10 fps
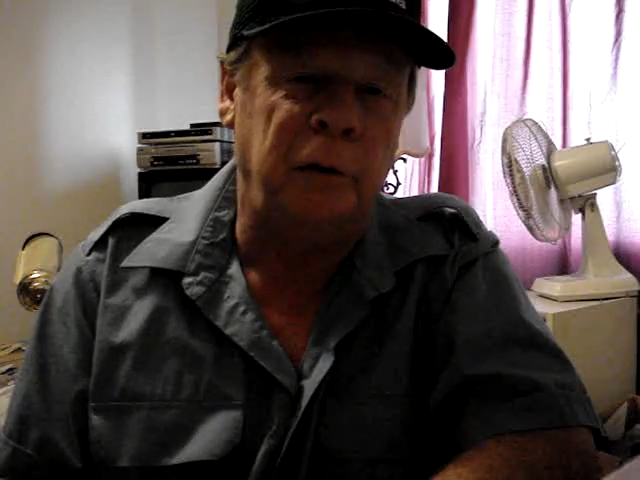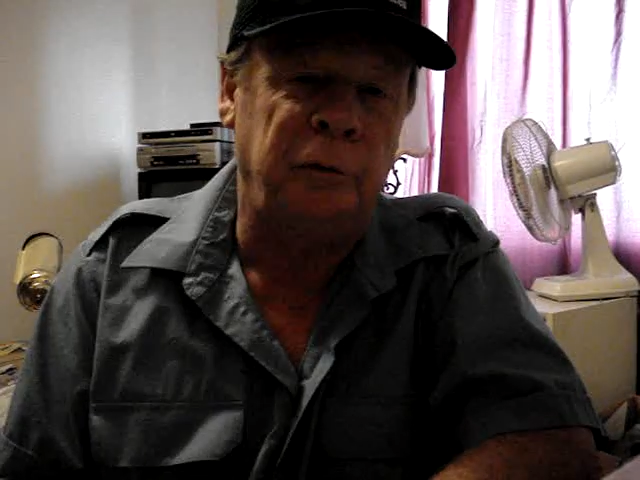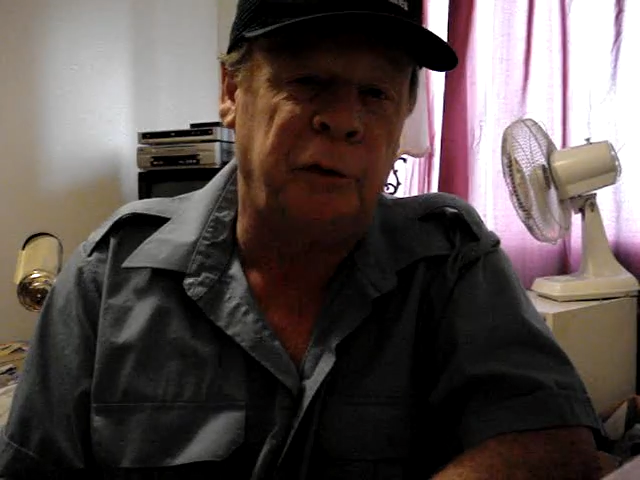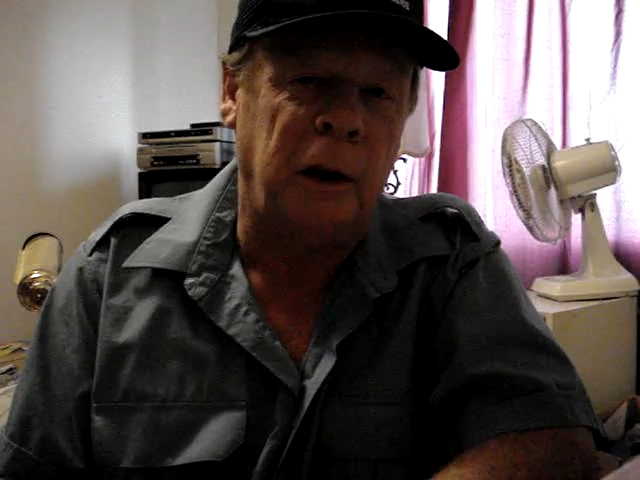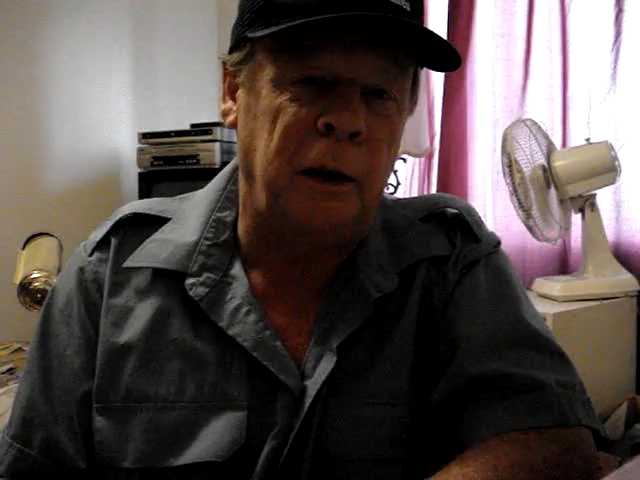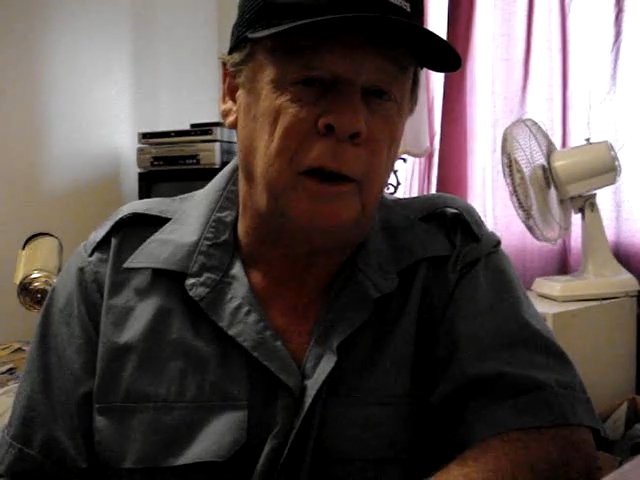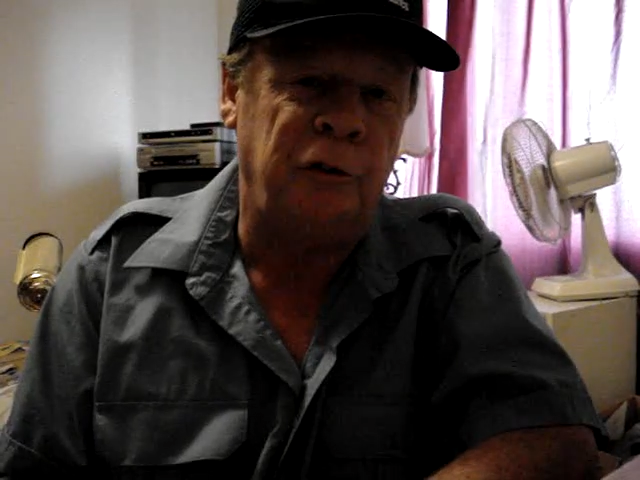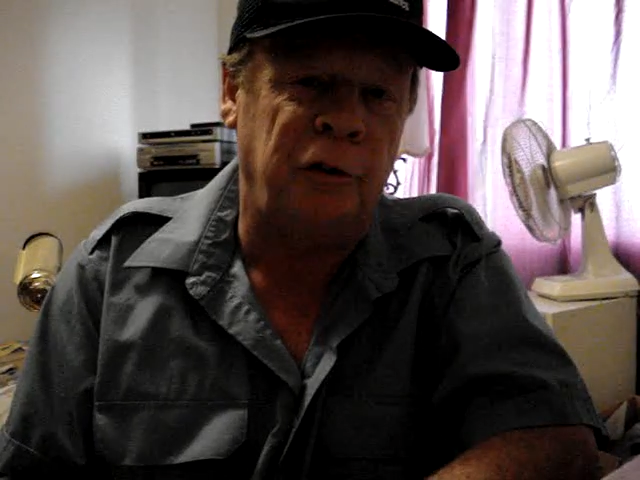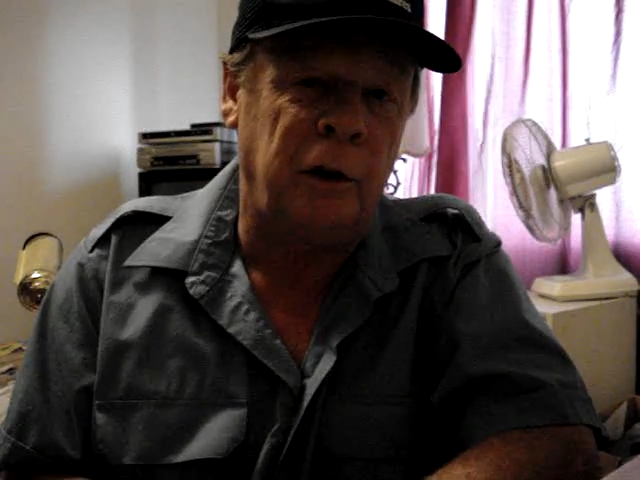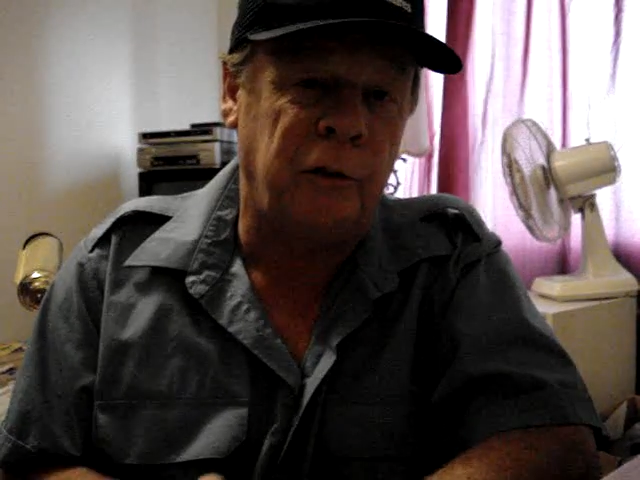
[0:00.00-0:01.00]
defraud an
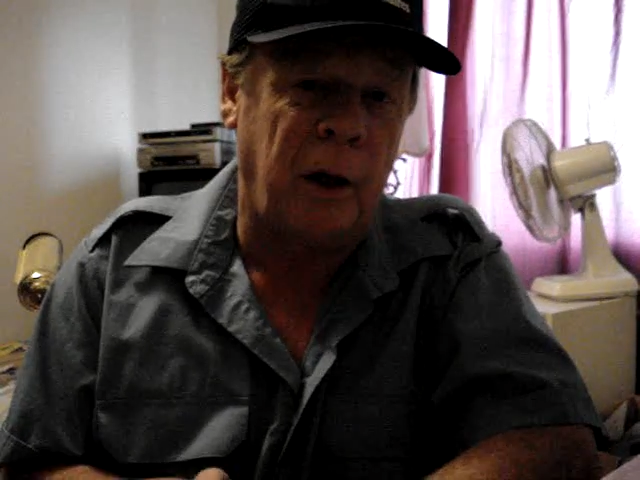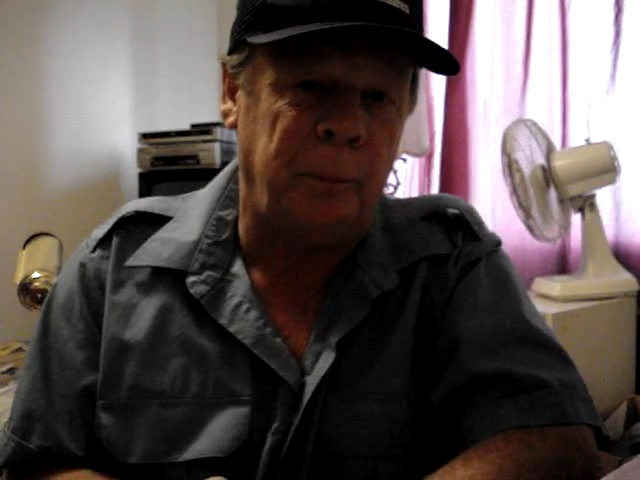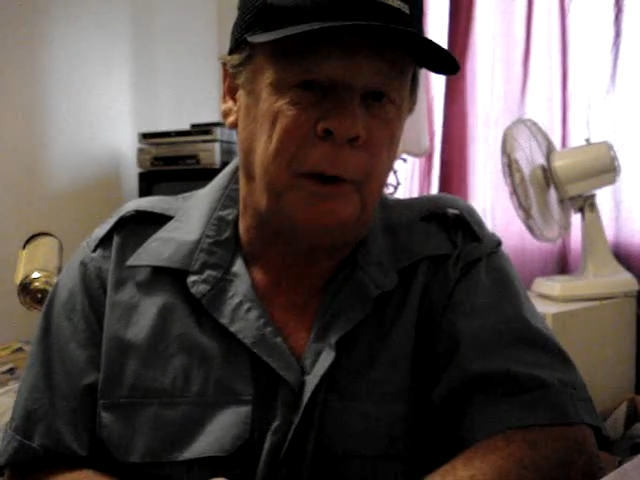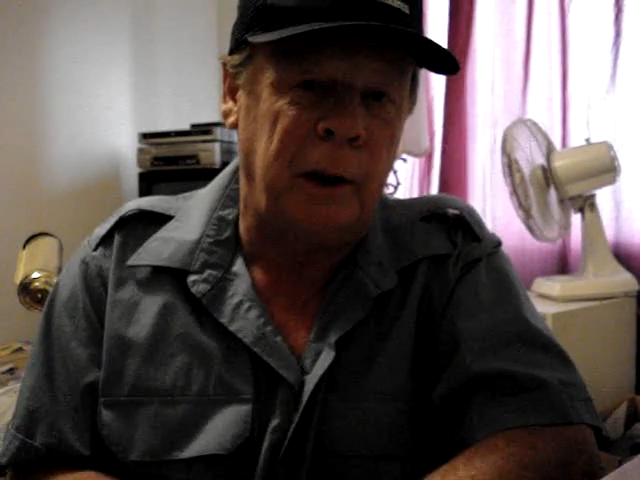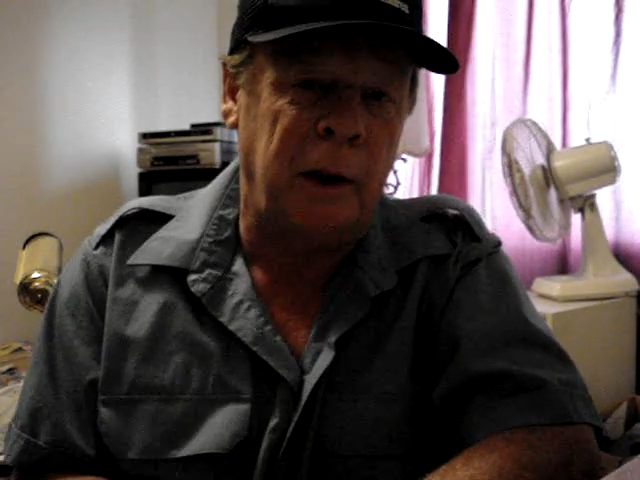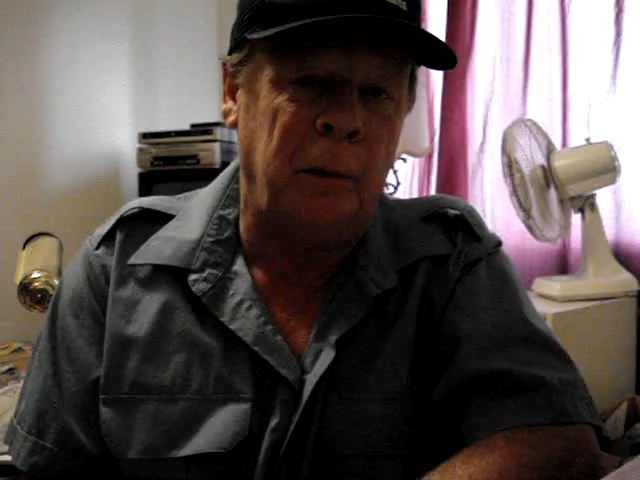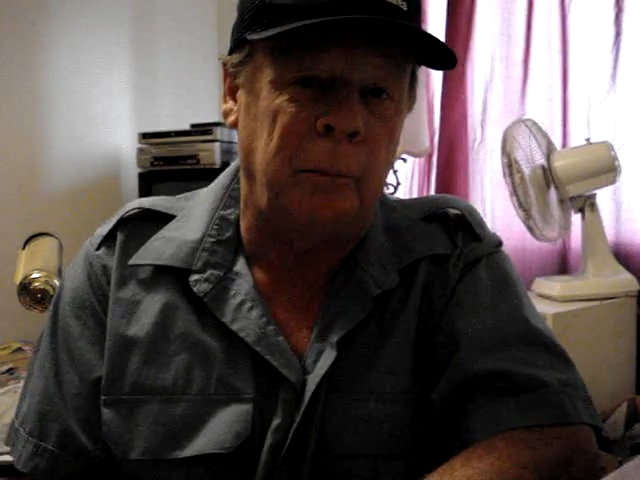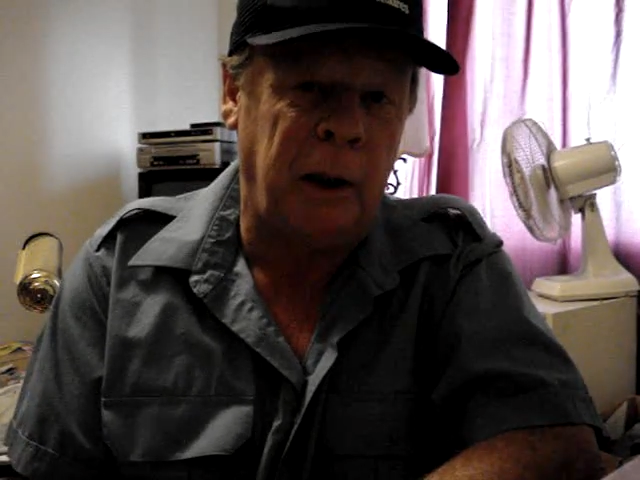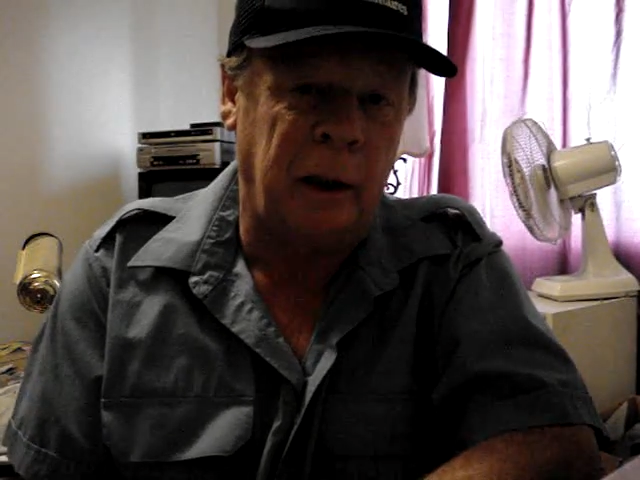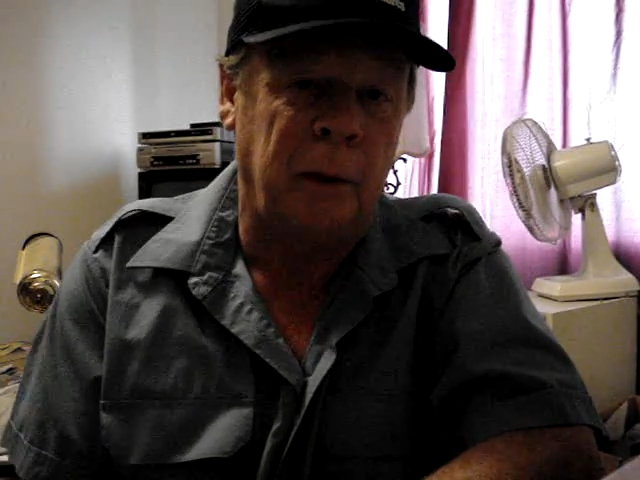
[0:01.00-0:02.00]
insurance company, they'll
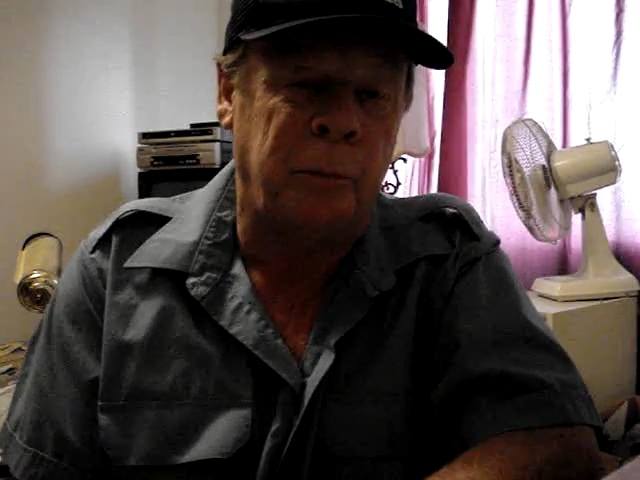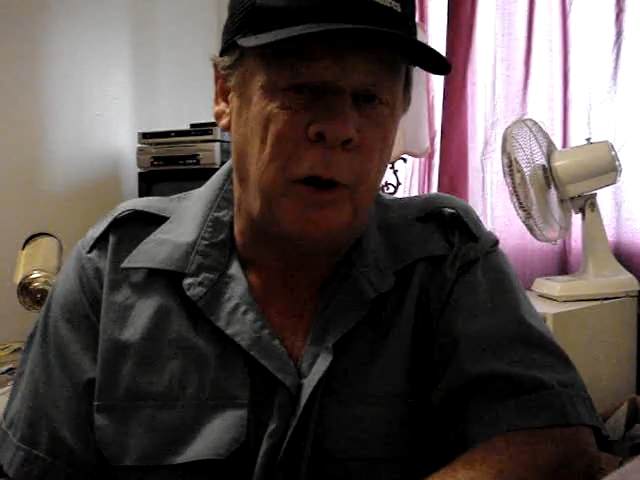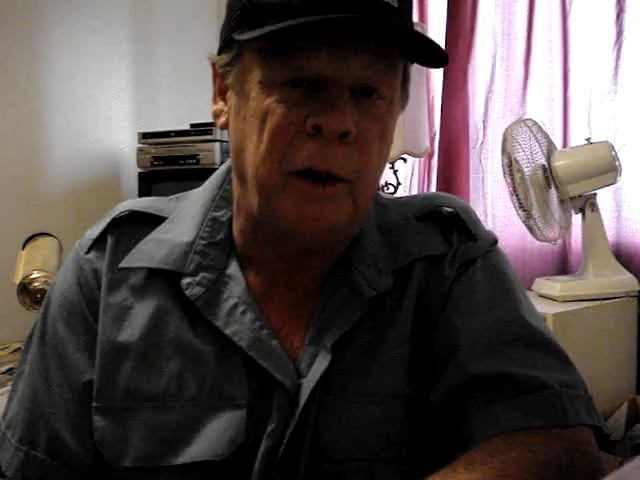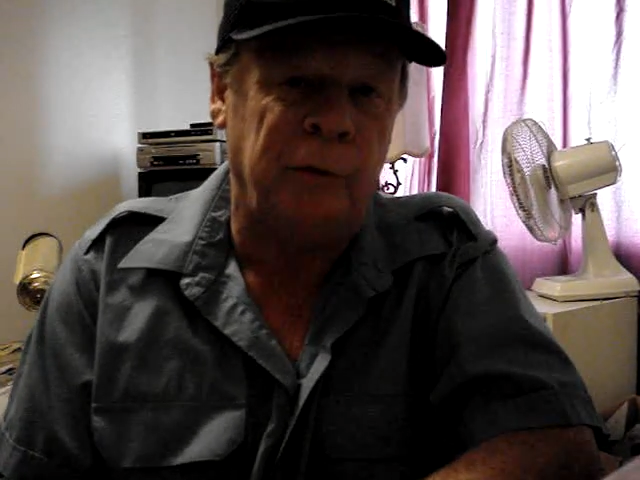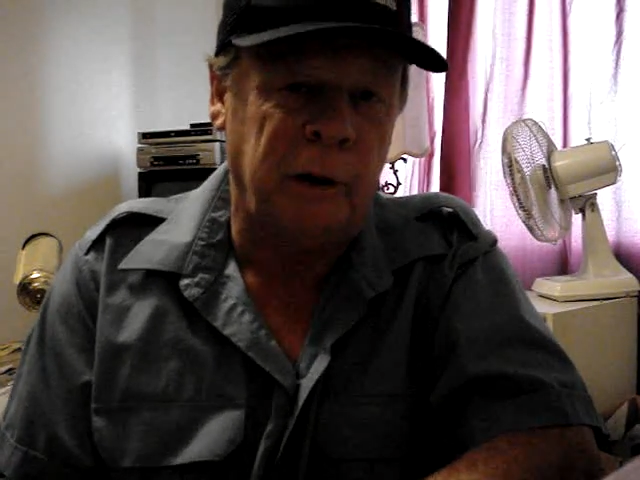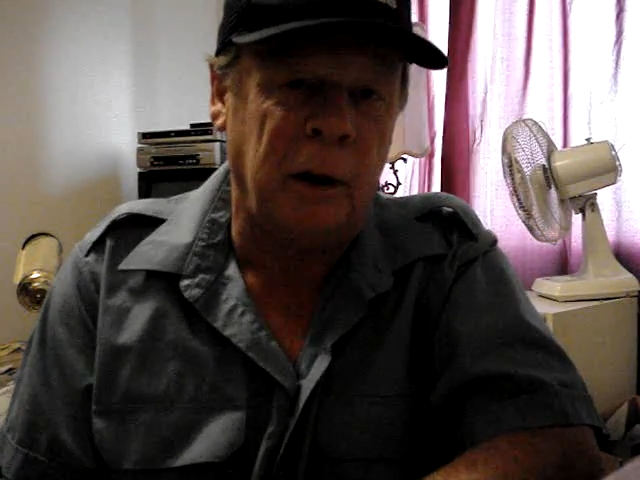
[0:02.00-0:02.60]
make a point of it.